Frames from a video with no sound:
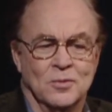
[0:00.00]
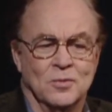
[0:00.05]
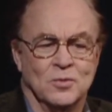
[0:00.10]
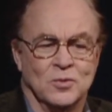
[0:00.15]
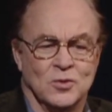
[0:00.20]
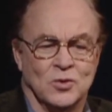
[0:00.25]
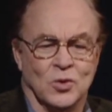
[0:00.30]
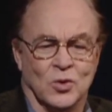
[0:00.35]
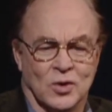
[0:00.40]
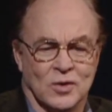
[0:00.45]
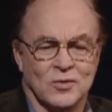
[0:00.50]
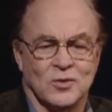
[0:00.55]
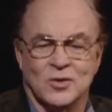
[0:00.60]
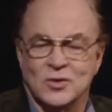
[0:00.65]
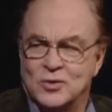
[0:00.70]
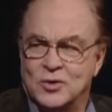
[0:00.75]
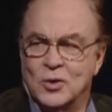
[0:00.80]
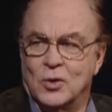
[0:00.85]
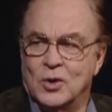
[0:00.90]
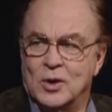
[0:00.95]
sort of
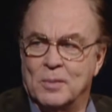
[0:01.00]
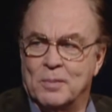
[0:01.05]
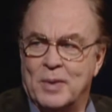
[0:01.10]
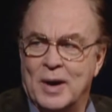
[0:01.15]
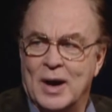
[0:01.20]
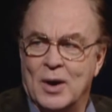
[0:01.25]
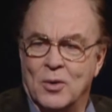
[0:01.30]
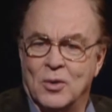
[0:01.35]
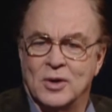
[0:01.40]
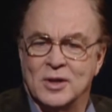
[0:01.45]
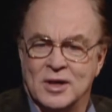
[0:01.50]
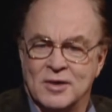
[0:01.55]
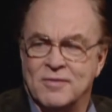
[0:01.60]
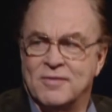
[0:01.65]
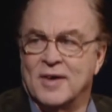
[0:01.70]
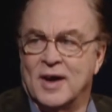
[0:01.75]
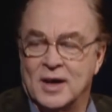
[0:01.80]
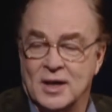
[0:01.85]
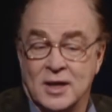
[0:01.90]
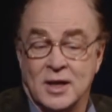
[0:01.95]
control and power. They
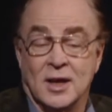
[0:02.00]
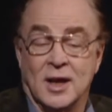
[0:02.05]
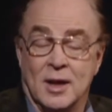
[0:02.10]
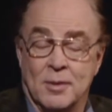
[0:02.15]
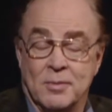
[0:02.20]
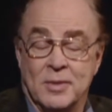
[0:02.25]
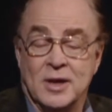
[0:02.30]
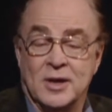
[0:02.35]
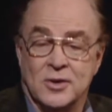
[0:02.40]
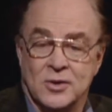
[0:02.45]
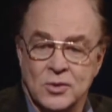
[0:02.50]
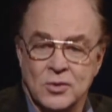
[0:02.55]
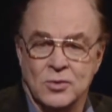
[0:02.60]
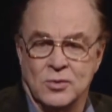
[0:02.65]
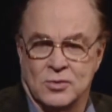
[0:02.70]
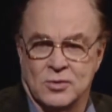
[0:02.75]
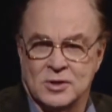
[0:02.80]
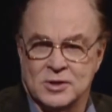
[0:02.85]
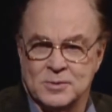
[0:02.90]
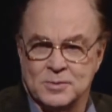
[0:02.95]
finally let me do
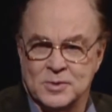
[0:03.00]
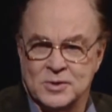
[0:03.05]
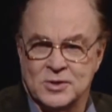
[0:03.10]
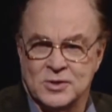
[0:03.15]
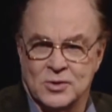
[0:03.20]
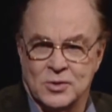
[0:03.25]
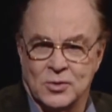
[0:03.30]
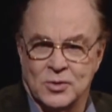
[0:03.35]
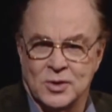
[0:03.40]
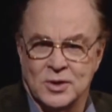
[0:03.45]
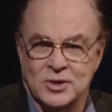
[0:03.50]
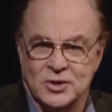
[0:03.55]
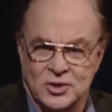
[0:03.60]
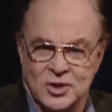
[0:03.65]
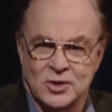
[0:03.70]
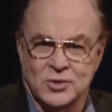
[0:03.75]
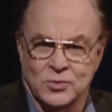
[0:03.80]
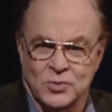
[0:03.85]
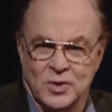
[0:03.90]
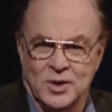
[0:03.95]
Christmas Story,
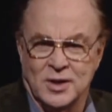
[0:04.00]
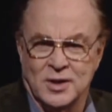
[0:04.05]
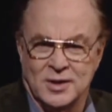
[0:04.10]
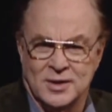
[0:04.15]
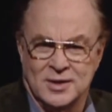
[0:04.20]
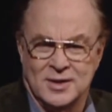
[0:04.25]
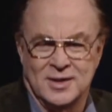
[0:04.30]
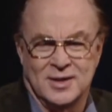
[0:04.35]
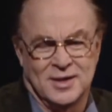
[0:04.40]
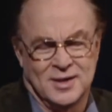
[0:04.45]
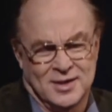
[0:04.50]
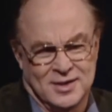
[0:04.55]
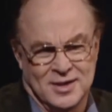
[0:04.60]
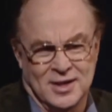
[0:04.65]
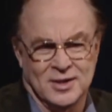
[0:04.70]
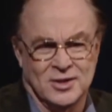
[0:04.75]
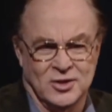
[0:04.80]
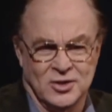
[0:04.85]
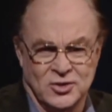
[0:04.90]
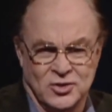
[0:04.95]
just really
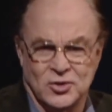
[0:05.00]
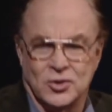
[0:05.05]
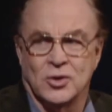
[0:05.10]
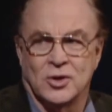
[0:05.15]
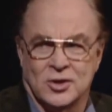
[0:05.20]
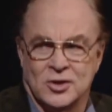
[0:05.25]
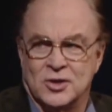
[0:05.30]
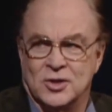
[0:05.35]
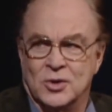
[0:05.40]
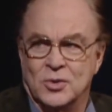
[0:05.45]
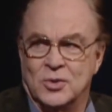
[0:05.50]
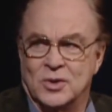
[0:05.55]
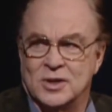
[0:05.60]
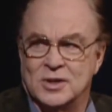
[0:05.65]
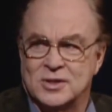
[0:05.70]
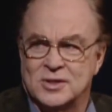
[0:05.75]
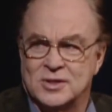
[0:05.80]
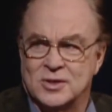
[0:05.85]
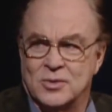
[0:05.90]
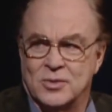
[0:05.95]
let the jerk do
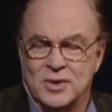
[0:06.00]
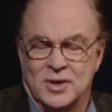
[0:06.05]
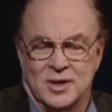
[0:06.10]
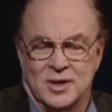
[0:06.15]
it so he